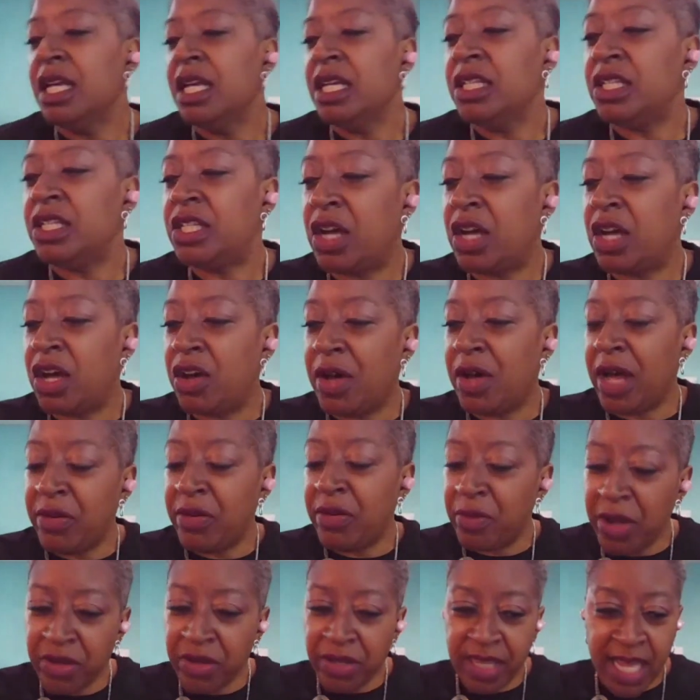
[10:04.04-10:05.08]
So I
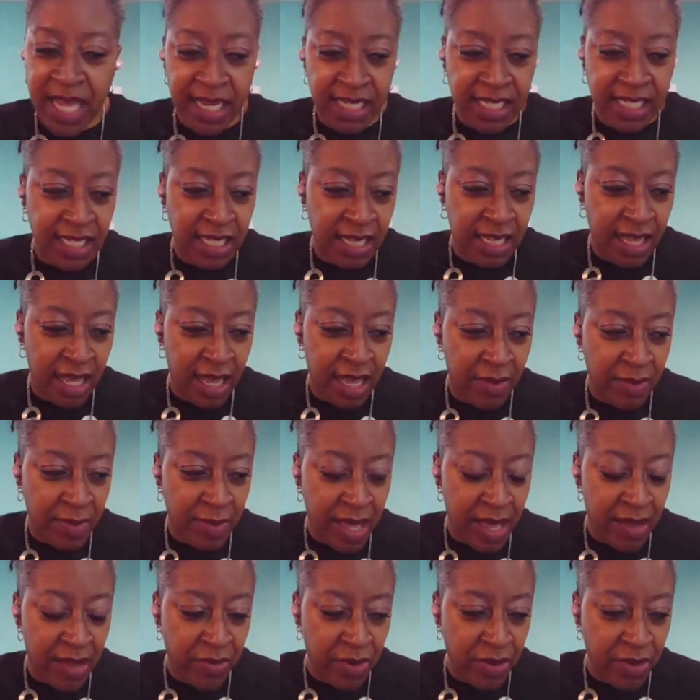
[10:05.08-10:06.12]
wrote that to
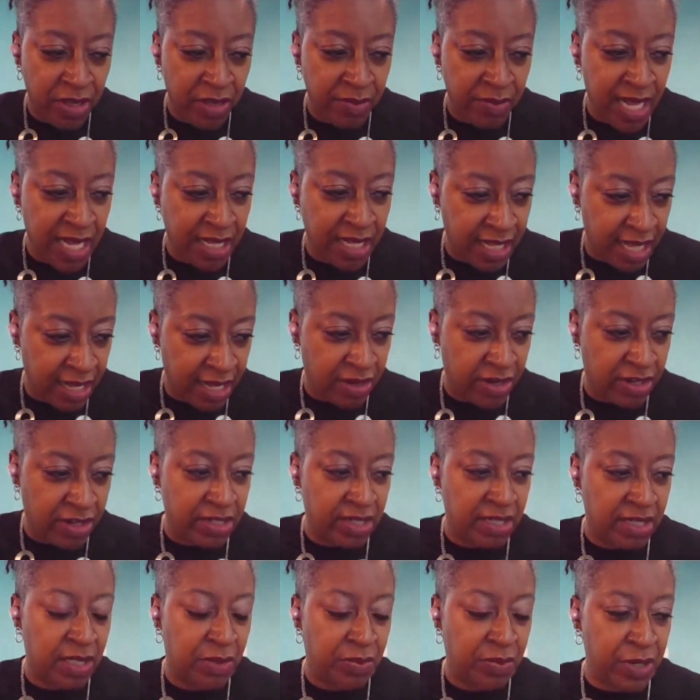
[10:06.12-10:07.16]
them. I wrote them that
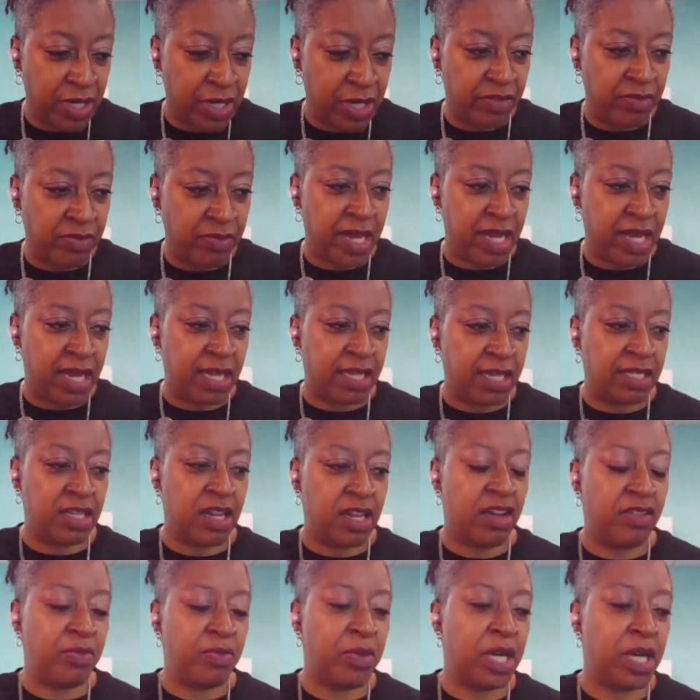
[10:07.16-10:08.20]
letter, spring of my
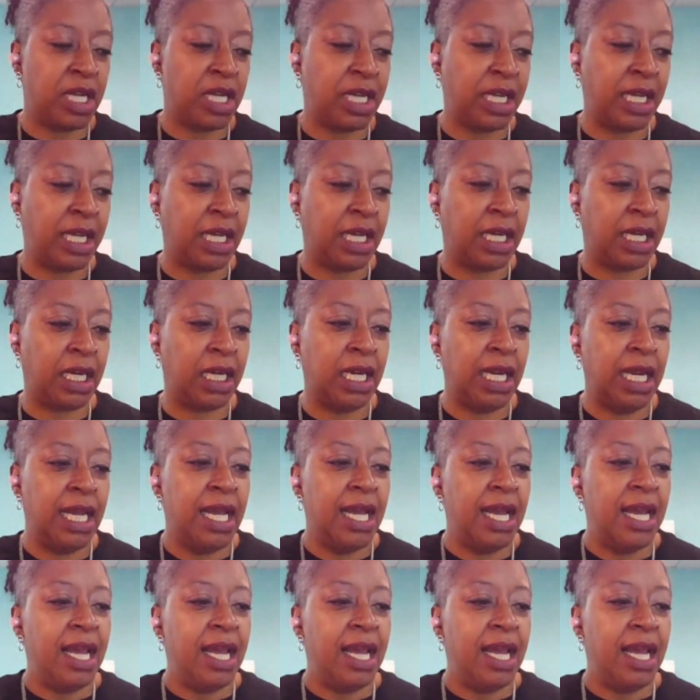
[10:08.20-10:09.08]
sophomore year.